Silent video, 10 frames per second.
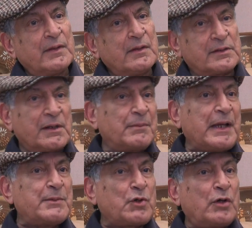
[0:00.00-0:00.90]
It's
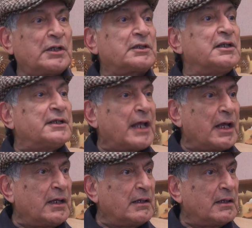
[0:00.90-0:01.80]
sometimes called the third
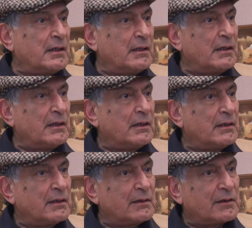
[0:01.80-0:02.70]
eye,
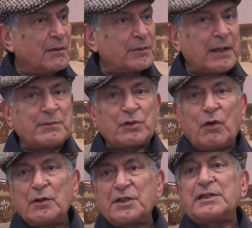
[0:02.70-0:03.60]
sometimes
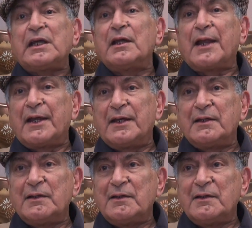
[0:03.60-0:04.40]
called the single eye,